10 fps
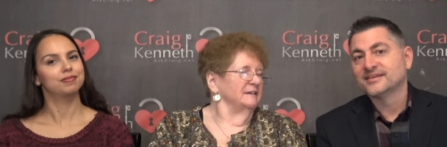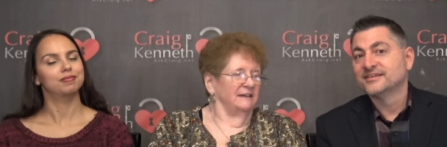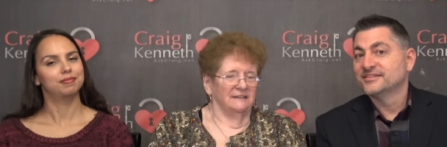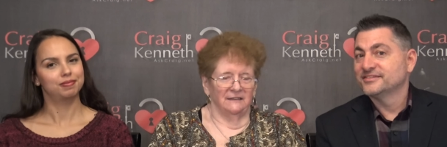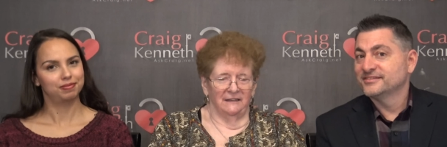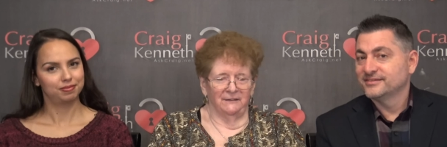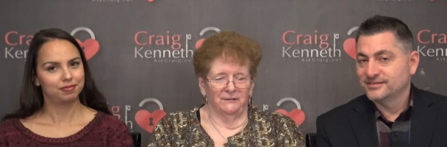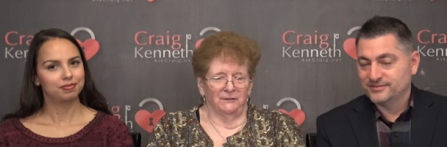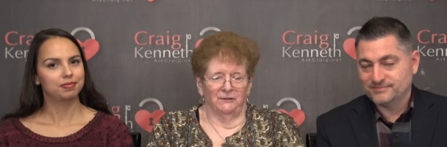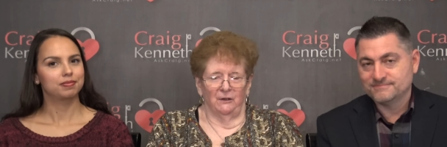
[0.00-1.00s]
Speaker 1: And
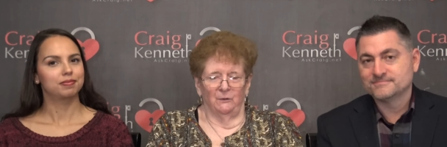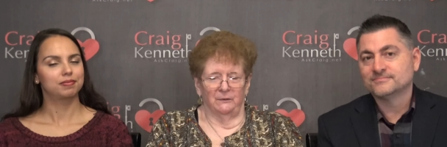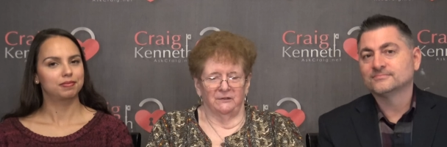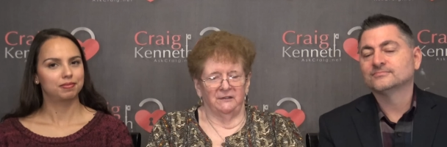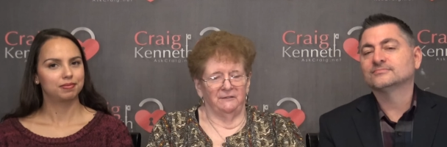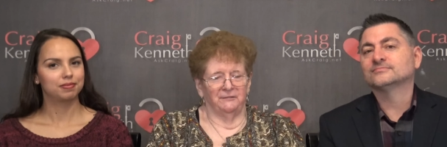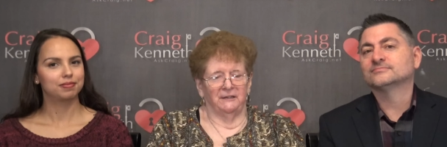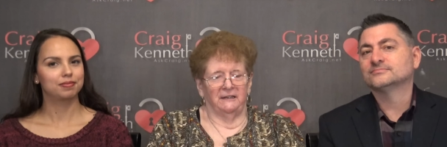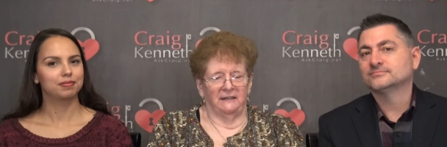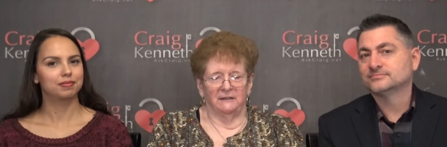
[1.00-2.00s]
glitz is always
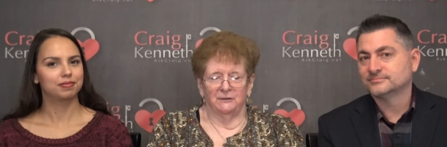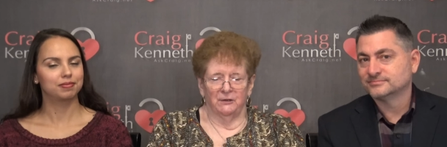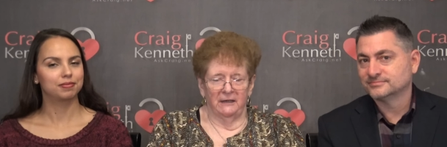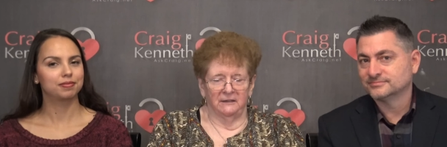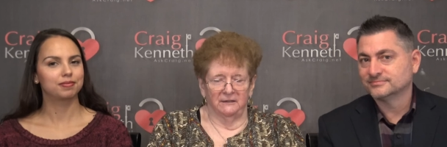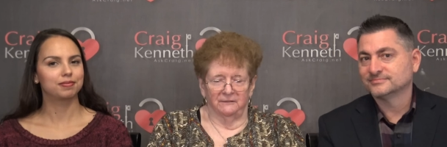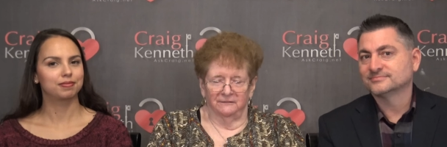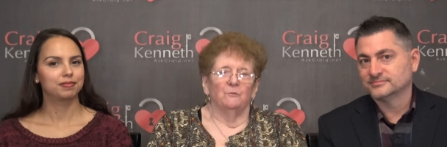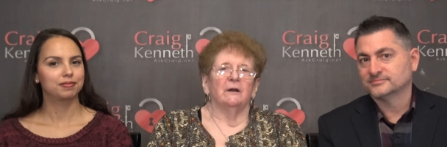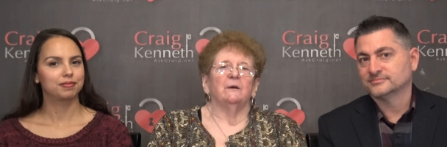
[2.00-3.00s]
nifty and attractive.
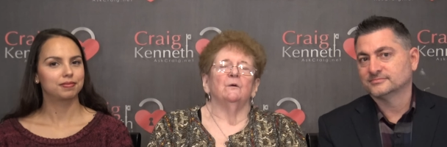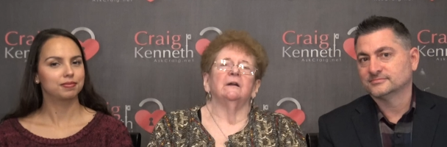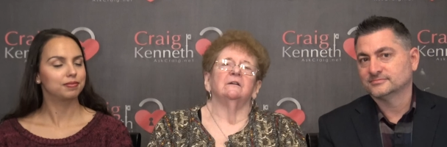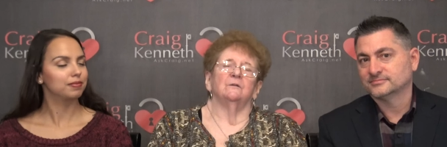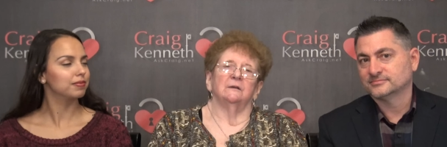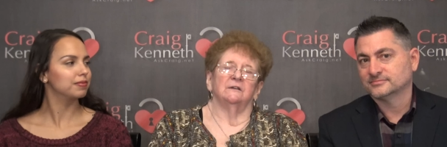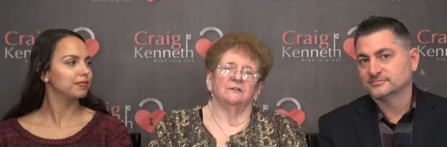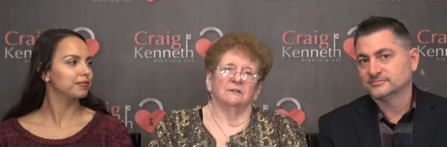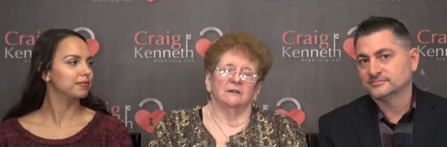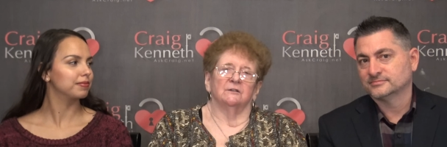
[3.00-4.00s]
What I want to do in
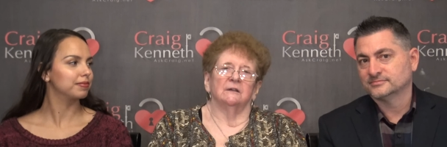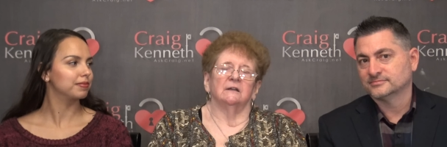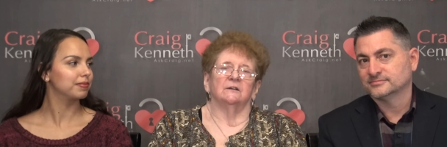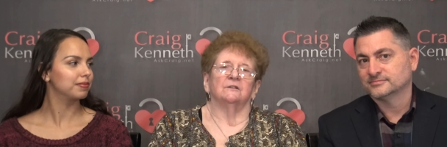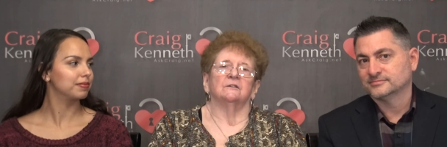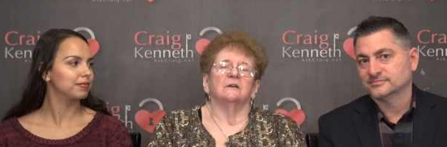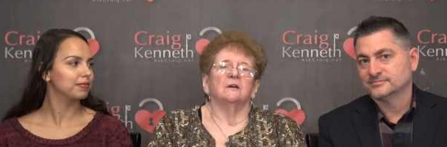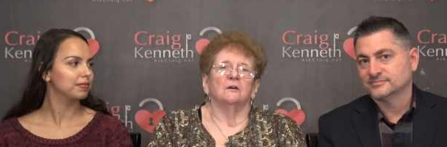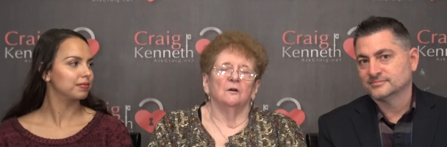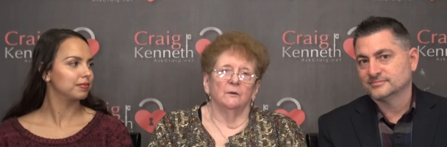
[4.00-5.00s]
this section is
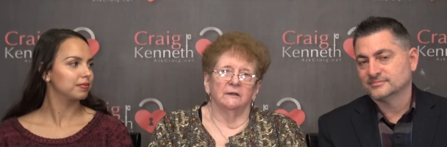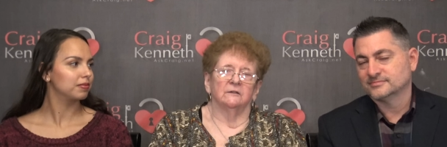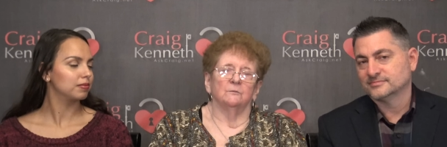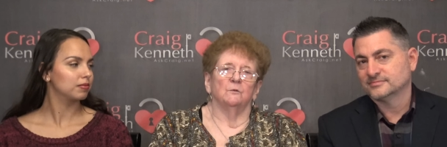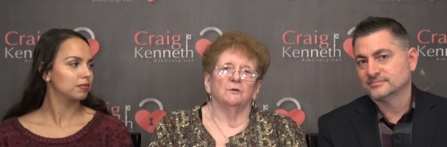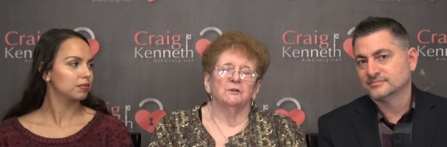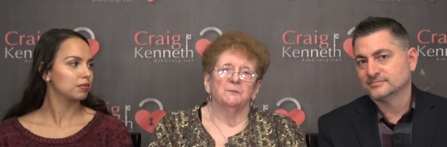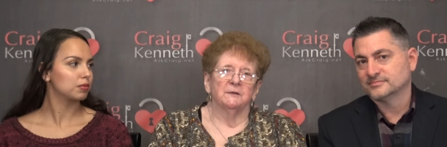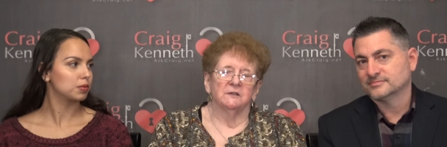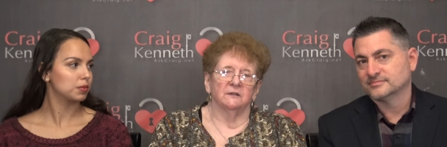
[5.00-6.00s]
go into more
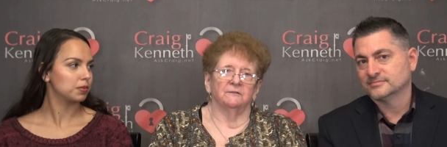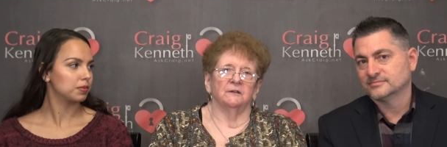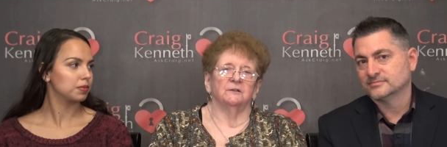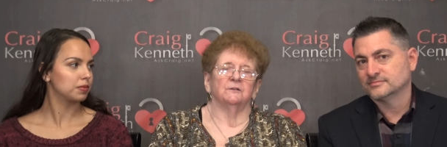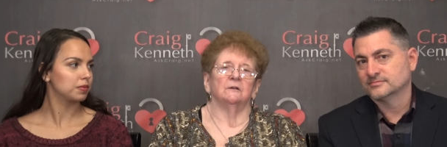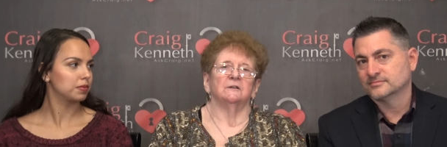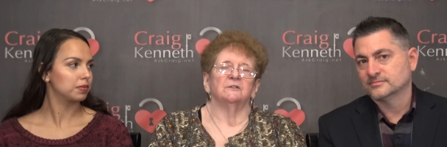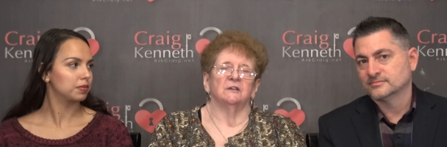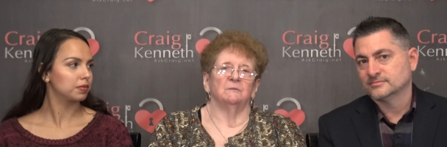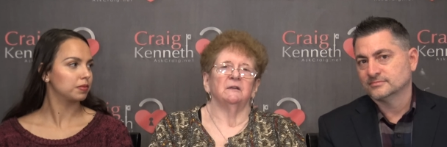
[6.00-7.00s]
specifics on
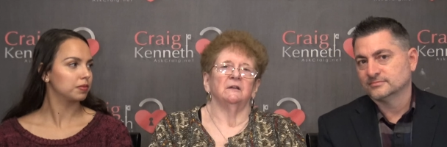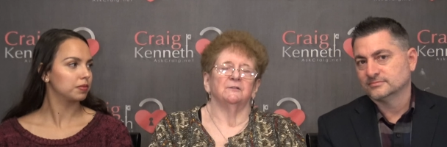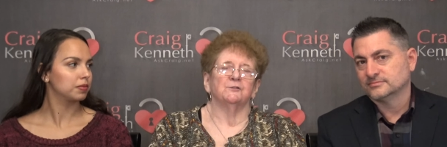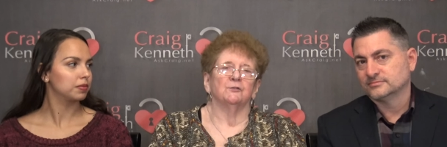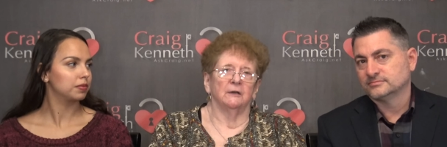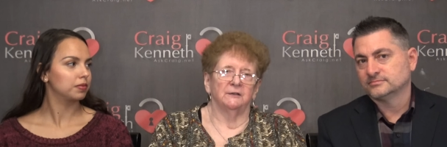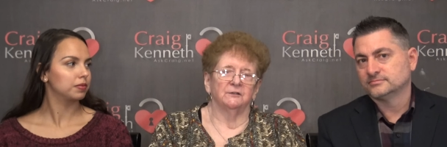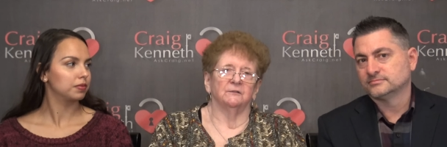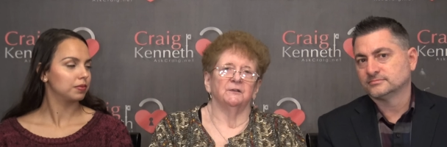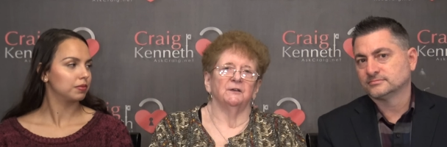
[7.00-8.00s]
some of the
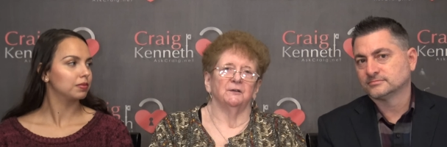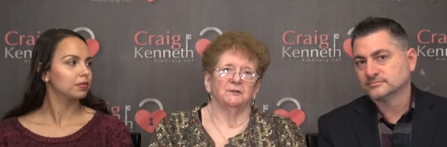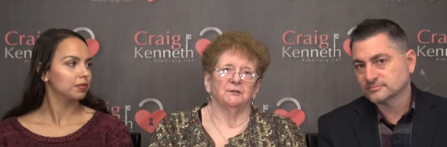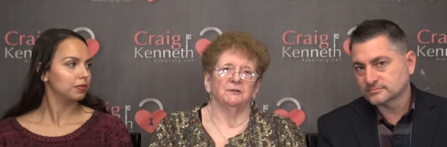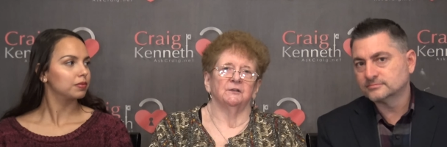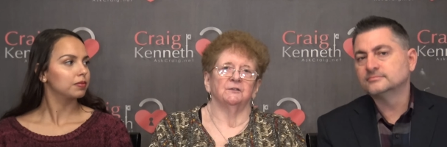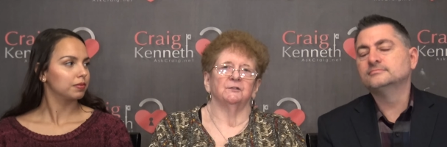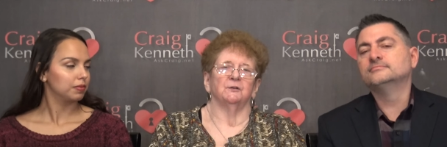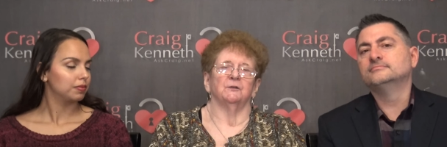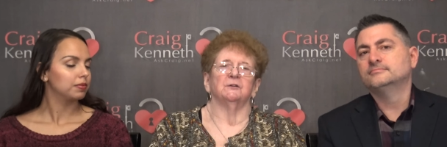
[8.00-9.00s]
traits of the narcissist so